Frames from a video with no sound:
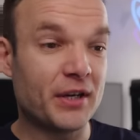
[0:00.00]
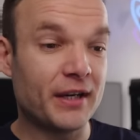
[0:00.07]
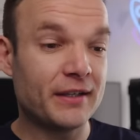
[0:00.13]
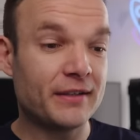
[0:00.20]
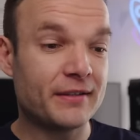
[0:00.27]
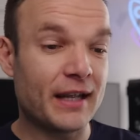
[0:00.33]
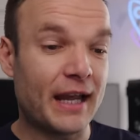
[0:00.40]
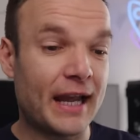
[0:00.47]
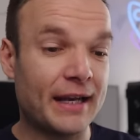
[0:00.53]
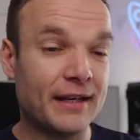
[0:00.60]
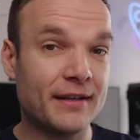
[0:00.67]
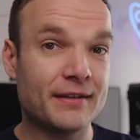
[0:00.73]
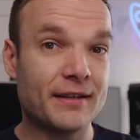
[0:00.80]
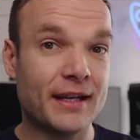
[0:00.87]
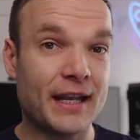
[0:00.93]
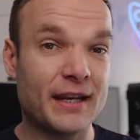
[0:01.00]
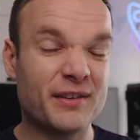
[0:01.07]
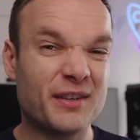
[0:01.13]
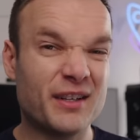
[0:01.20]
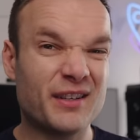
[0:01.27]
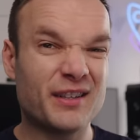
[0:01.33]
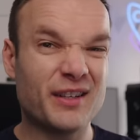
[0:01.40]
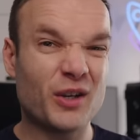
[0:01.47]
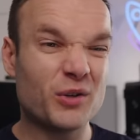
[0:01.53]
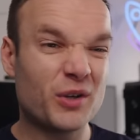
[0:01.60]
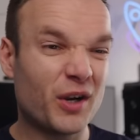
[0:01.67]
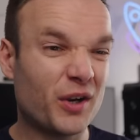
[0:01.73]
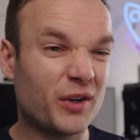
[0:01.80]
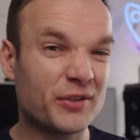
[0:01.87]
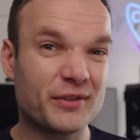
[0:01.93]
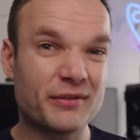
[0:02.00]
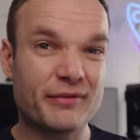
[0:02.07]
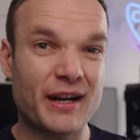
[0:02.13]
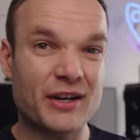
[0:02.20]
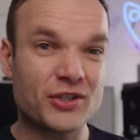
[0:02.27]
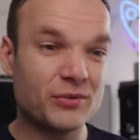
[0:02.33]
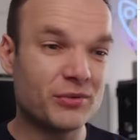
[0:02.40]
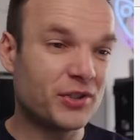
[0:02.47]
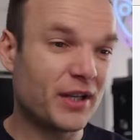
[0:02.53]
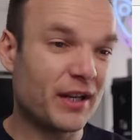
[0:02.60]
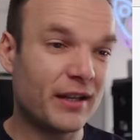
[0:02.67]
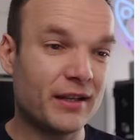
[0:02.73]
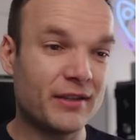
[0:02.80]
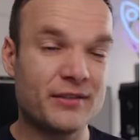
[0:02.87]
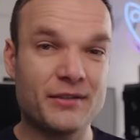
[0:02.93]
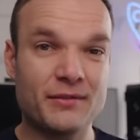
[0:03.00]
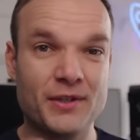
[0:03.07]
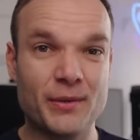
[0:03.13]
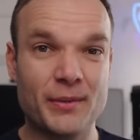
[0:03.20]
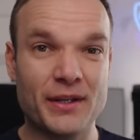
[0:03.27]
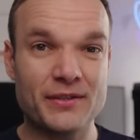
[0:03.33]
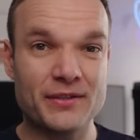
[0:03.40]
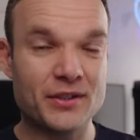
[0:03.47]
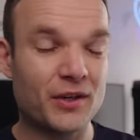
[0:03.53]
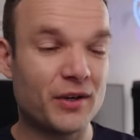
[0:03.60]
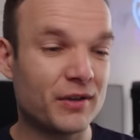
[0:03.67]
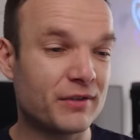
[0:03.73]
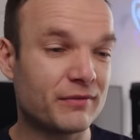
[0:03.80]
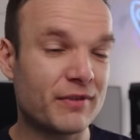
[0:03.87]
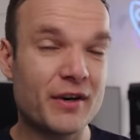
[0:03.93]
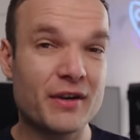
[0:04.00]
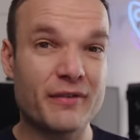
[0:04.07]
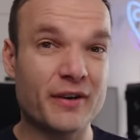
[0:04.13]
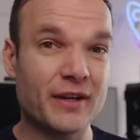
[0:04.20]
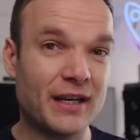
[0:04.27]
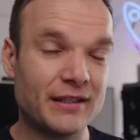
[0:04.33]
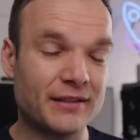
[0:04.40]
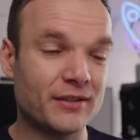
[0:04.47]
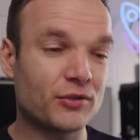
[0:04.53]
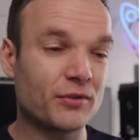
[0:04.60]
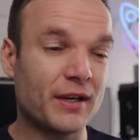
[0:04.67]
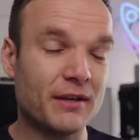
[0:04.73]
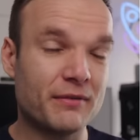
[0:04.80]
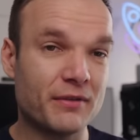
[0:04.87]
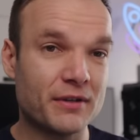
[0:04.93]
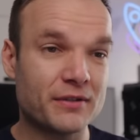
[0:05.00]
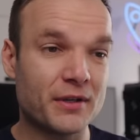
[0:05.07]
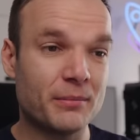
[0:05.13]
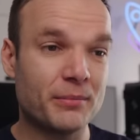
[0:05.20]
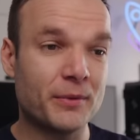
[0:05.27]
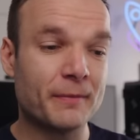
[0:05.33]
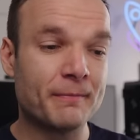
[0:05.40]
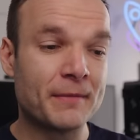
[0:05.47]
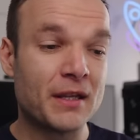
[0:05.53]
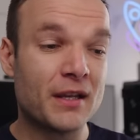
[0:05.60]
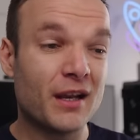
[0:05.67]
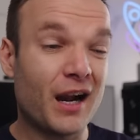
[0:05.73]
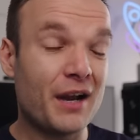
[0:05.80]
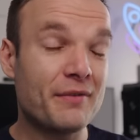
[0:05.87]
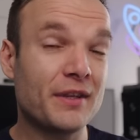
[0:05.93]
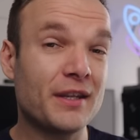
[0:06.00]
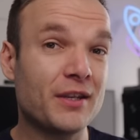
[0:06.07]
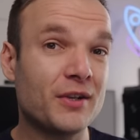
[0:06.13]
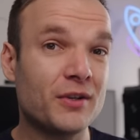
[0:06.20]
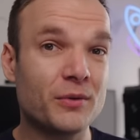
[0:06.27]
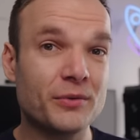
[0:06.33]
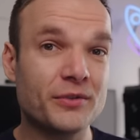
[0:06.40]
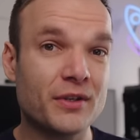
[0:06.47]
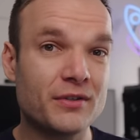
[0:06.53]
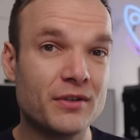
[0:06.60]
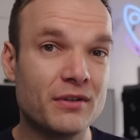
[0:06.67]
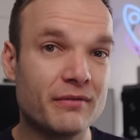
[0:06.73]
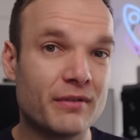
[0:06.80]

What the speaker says: nice. And again, low cost, fractional shares, US stocks, very, very easy to trade, for example. I think they could also do